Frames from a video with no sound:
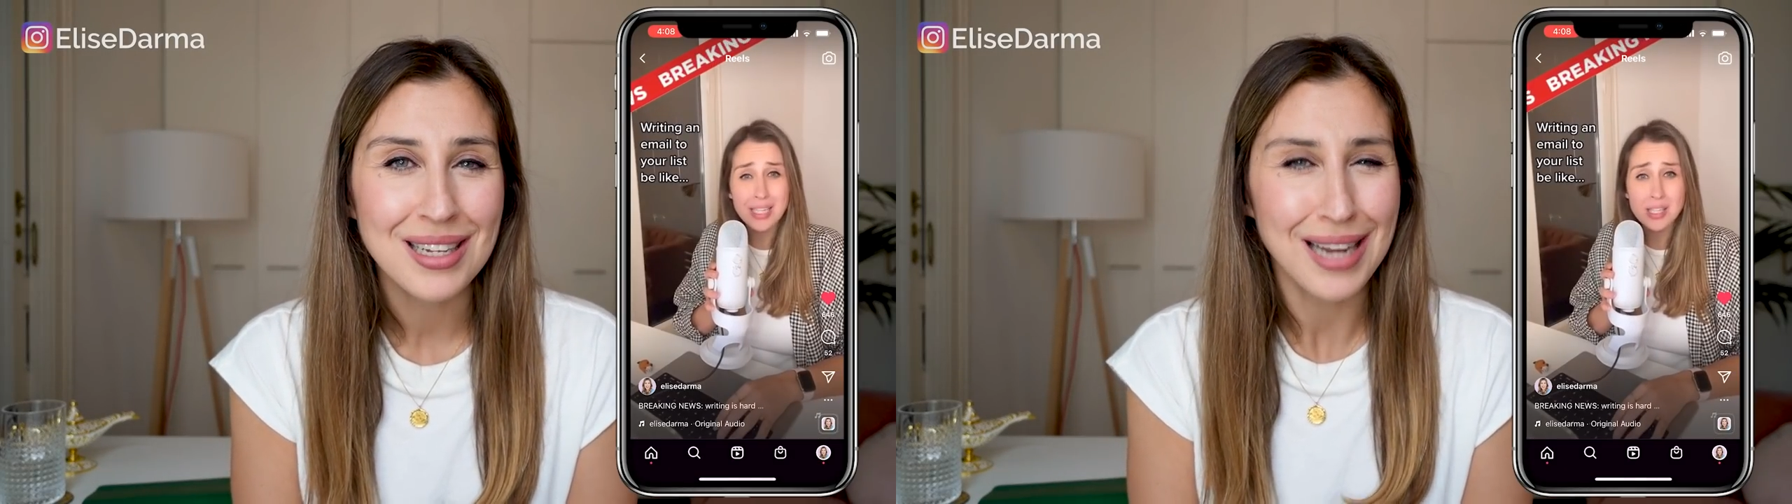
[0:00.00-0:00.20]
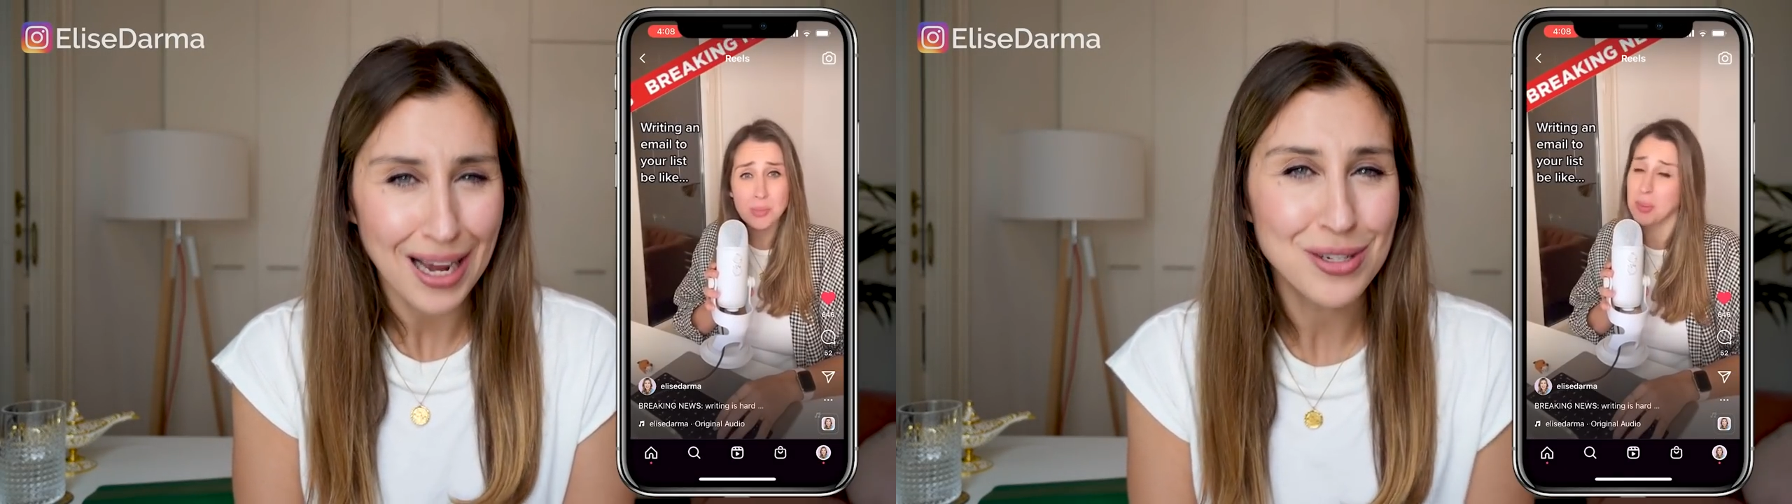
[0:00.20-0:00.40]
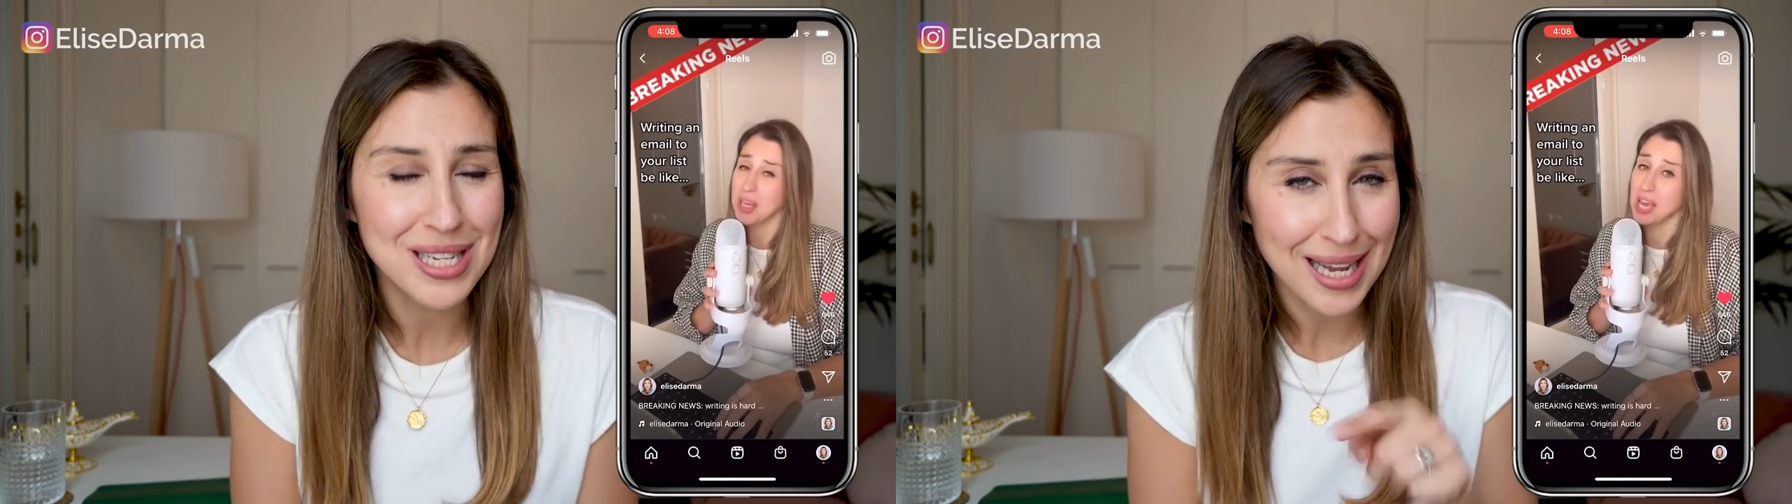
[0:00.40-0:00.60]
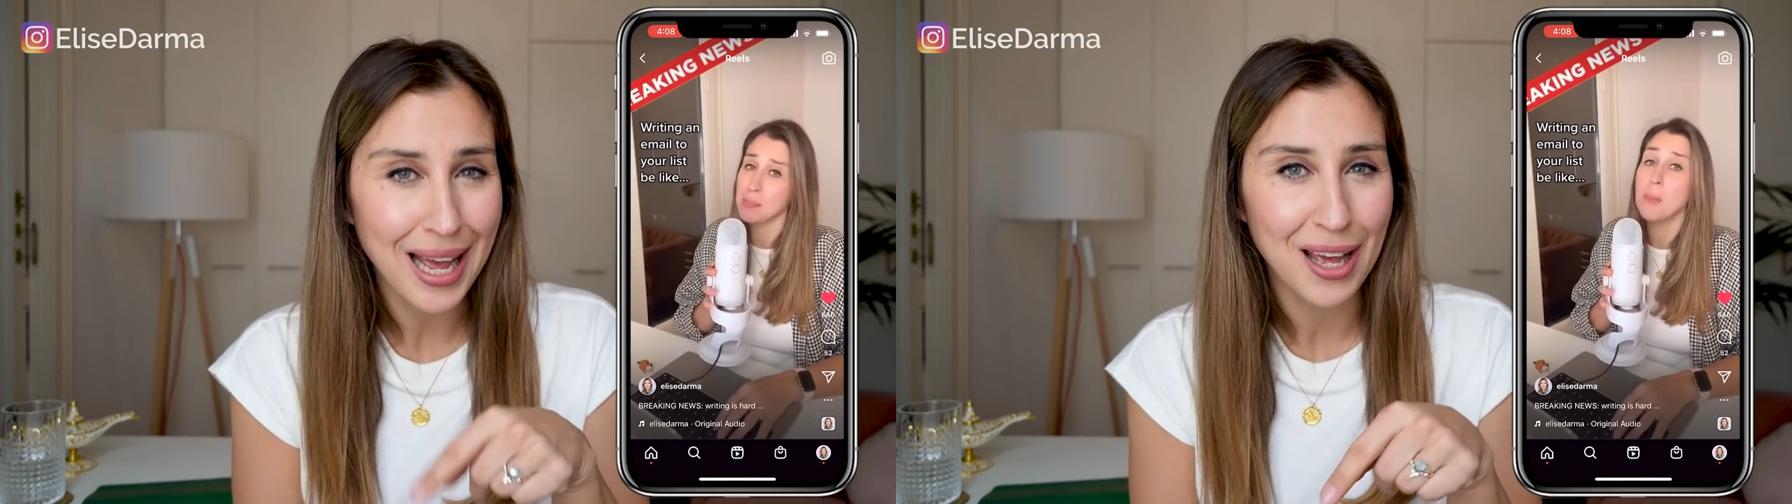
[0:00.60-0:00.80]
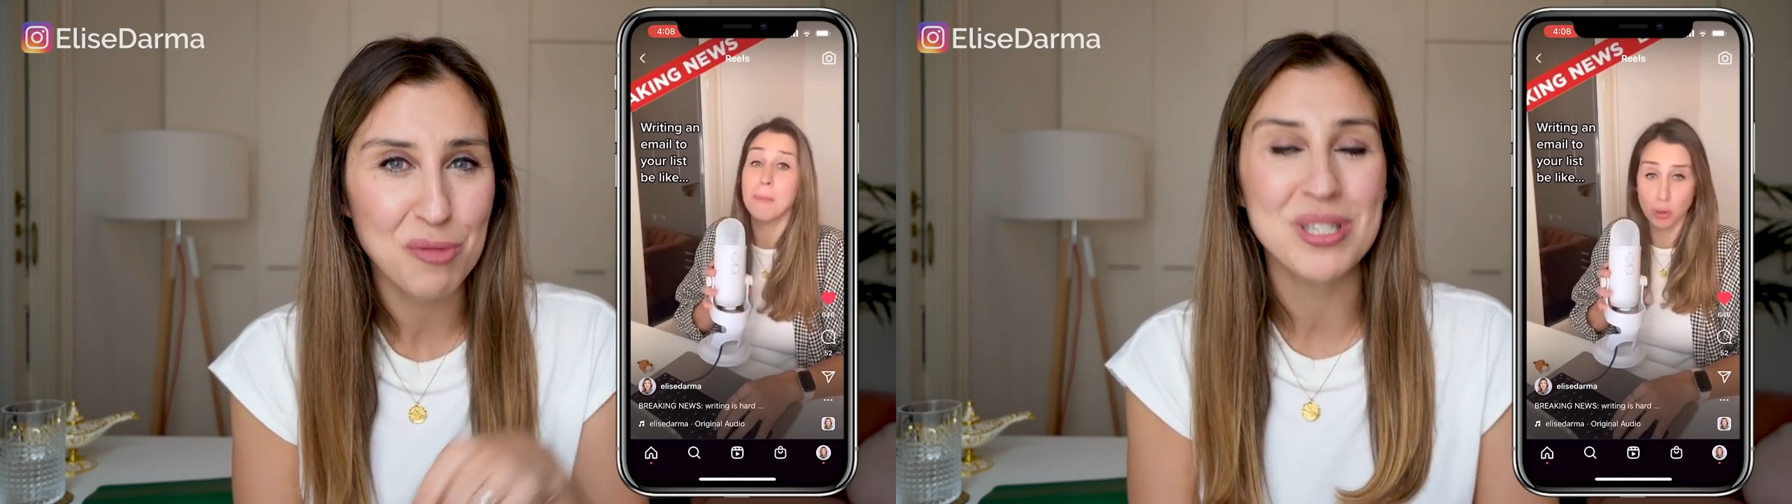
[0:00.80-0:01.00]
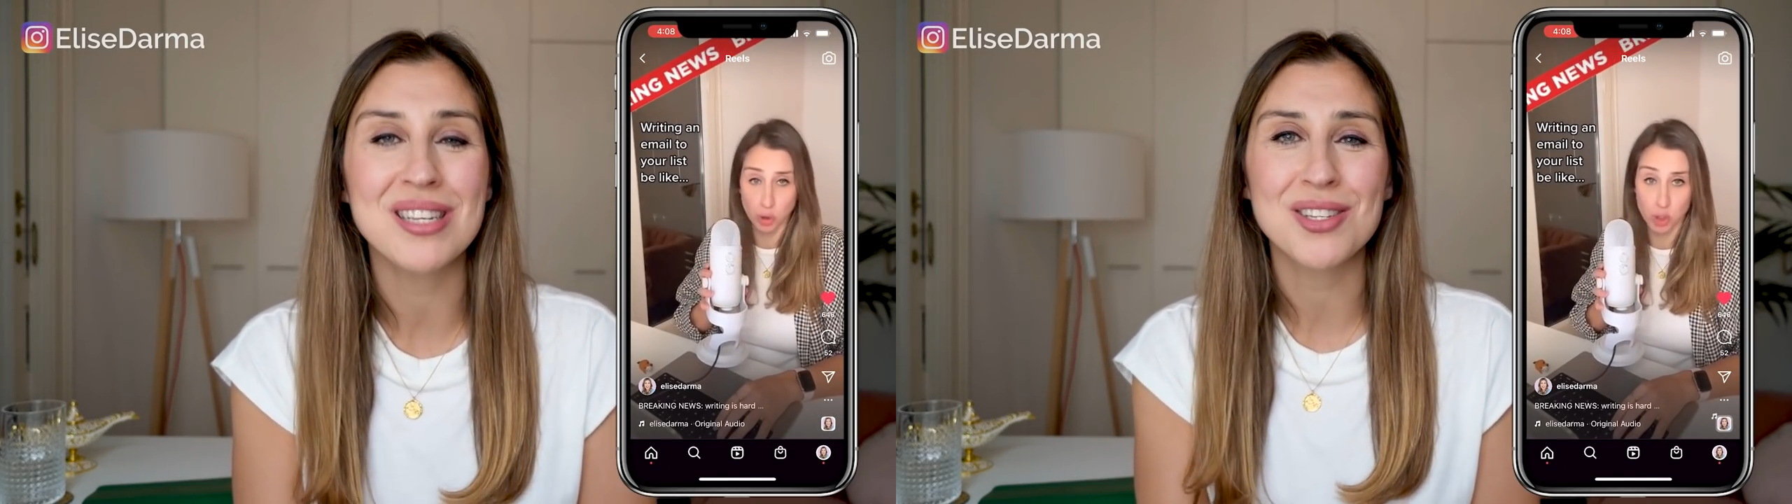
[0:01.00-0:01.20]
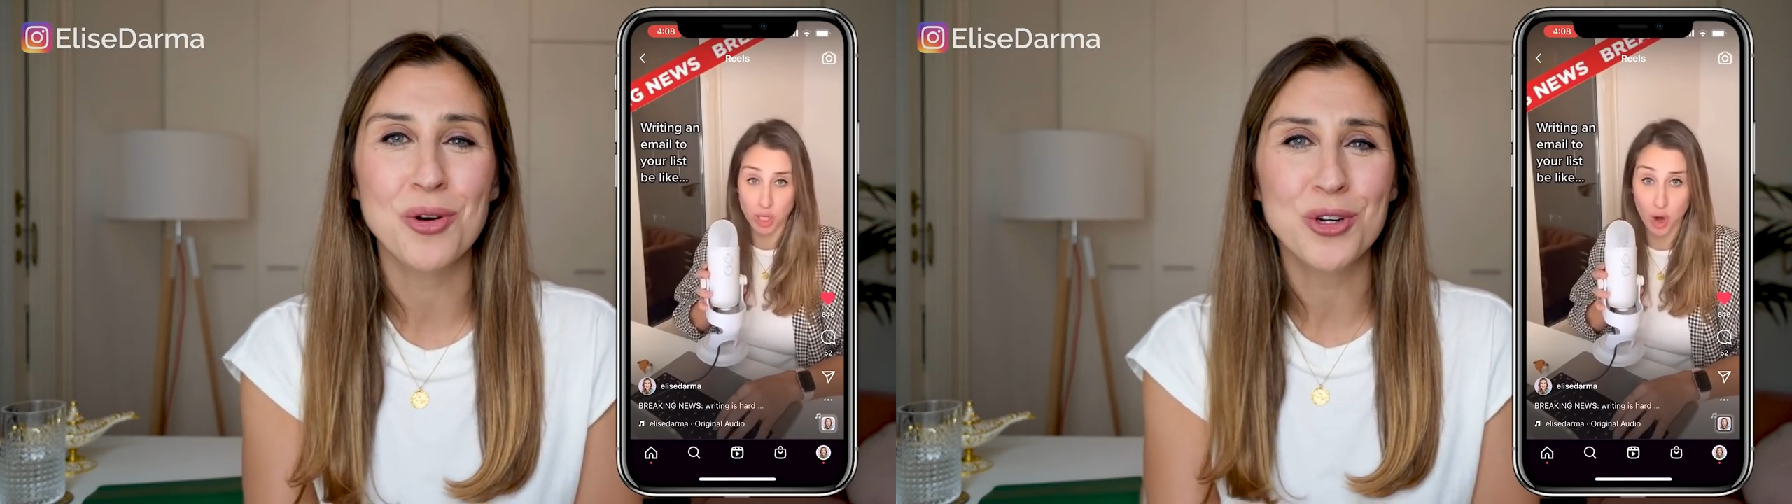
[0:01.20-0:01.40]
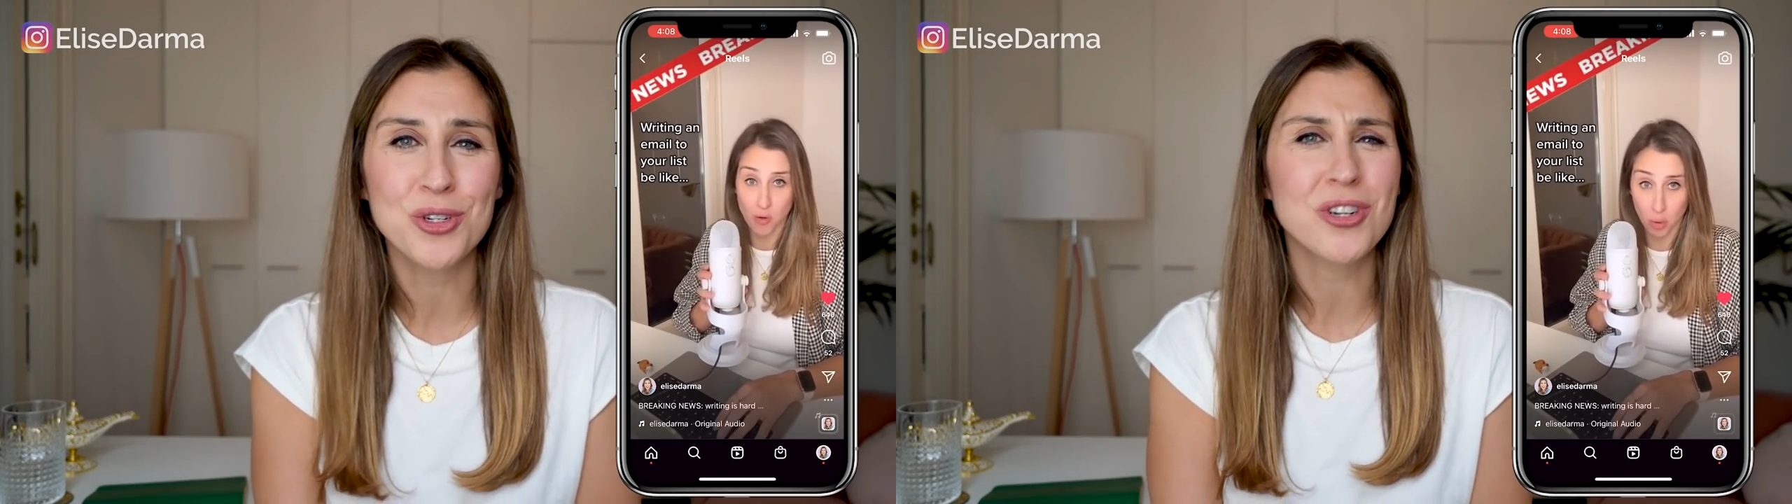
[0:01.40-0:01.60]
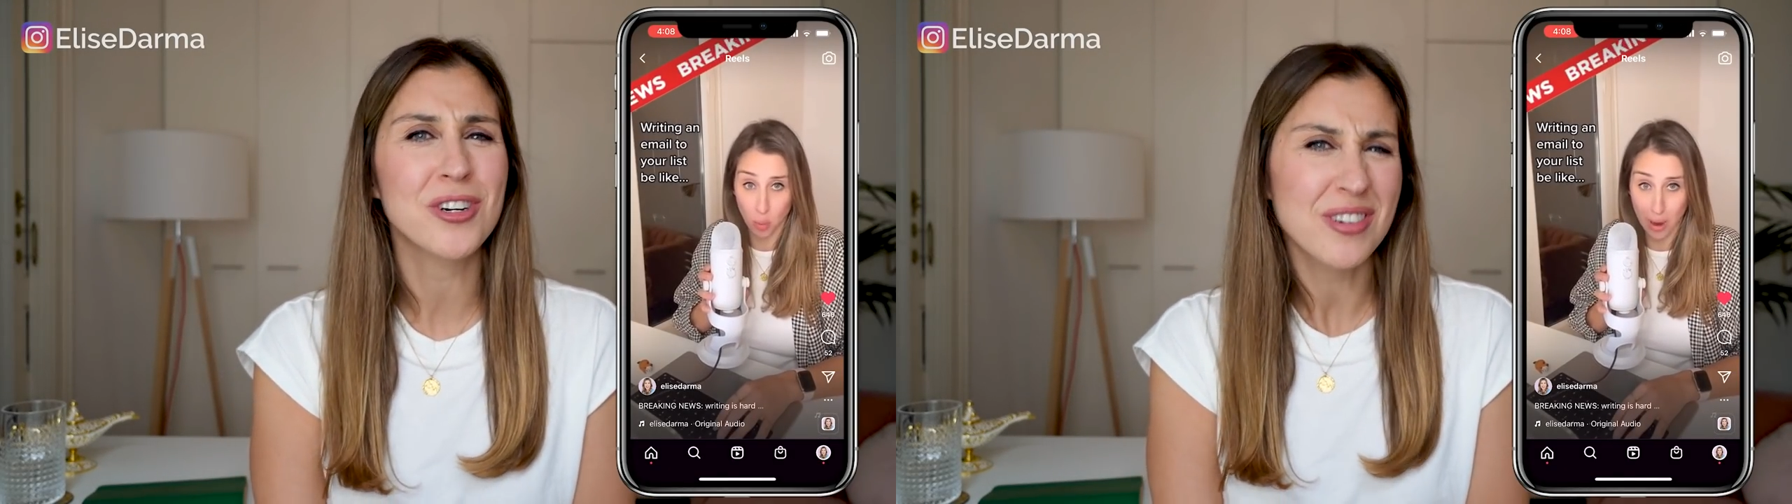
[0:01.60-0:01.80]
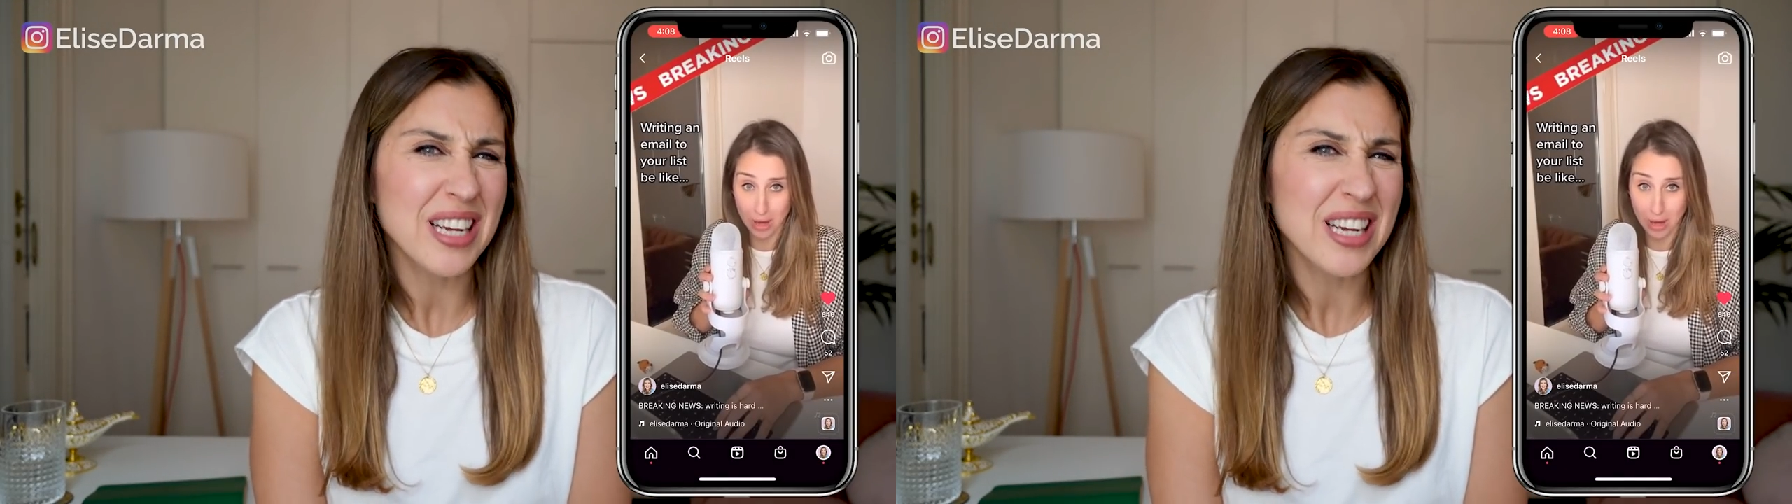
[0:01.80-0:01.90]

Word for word: now today, business owners are